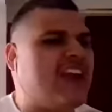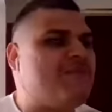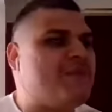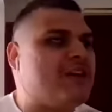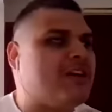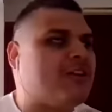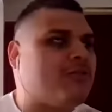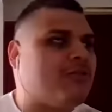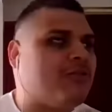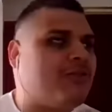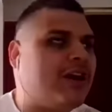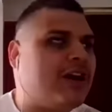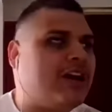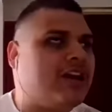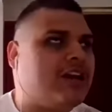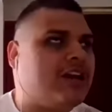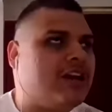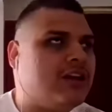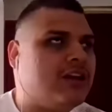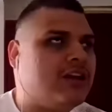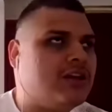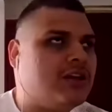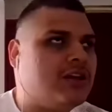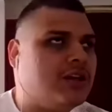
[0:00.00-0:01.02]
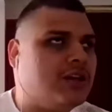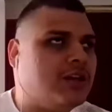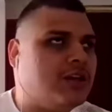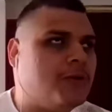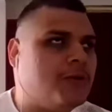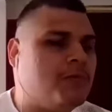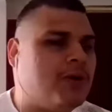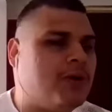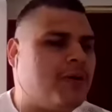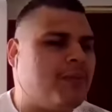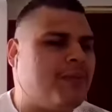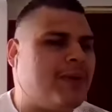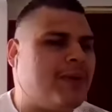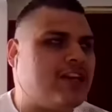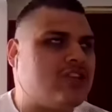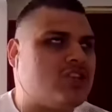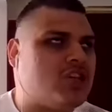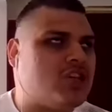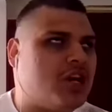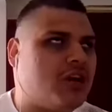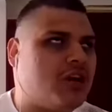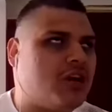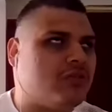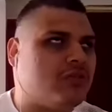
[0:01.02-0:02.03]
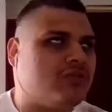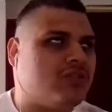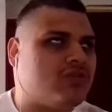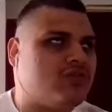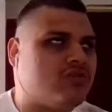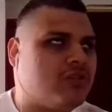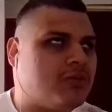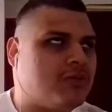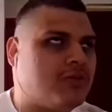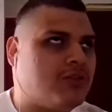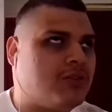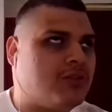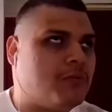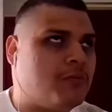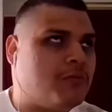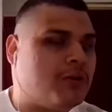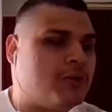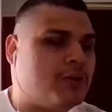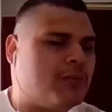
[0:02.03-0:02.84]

me credit. You put my channel description. You put